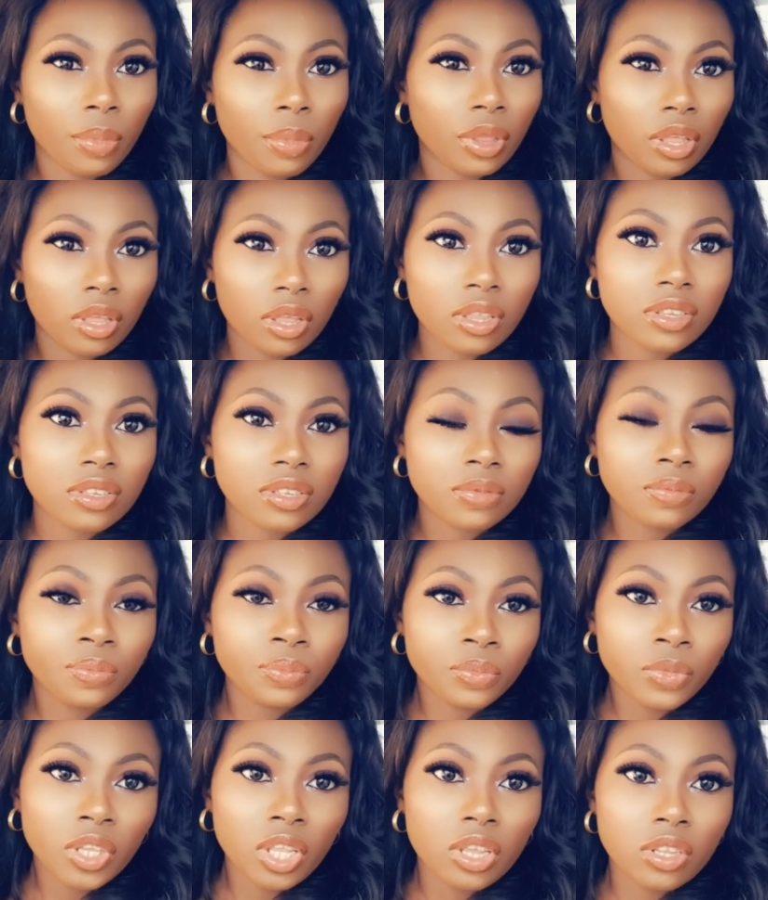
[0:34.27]
because
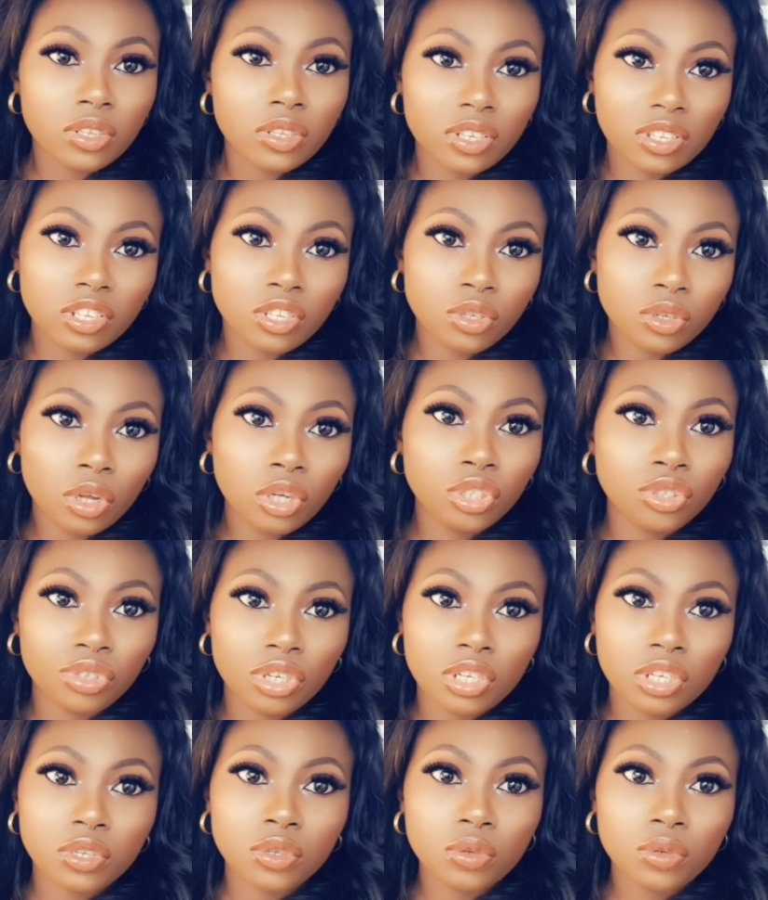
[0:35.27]
it was a
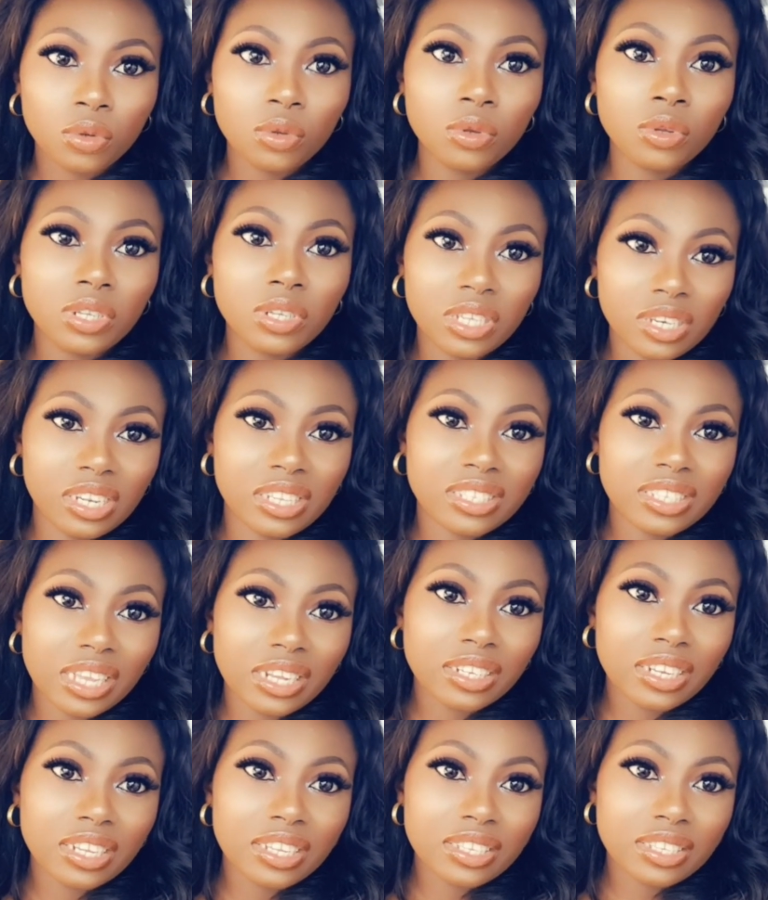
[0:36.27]
surgery, so the
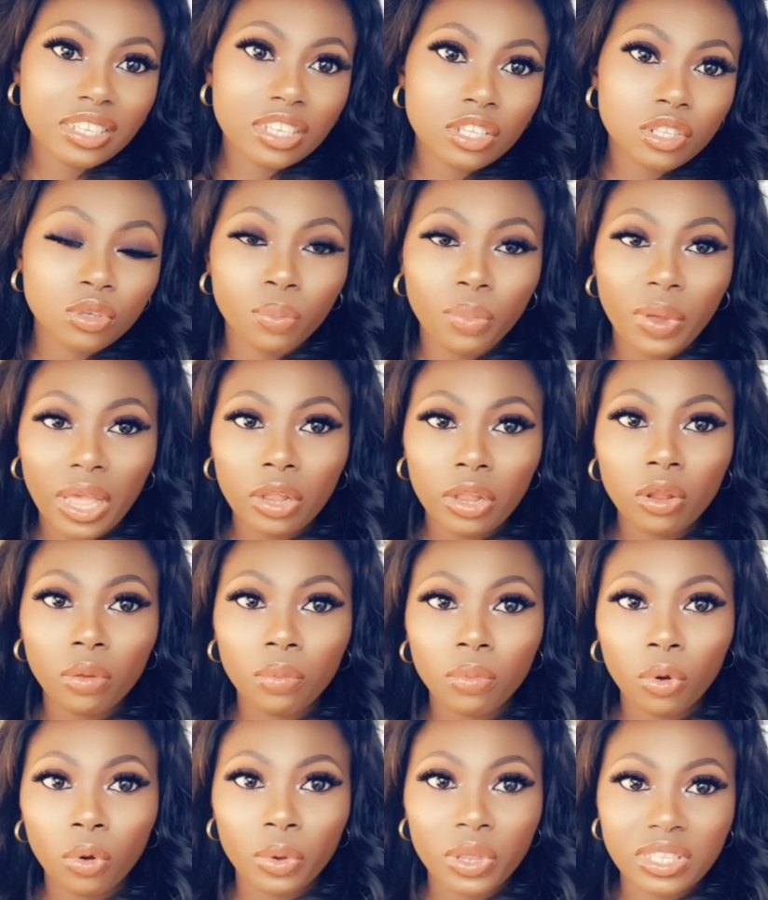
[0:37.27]
tendency to pile
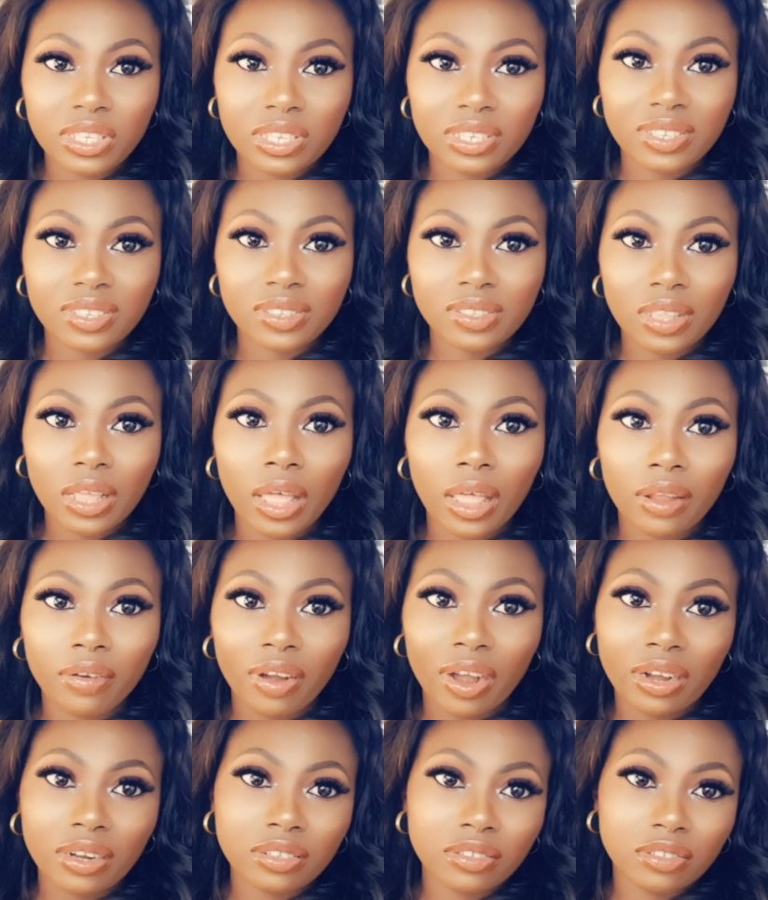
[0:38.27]
on more weight is there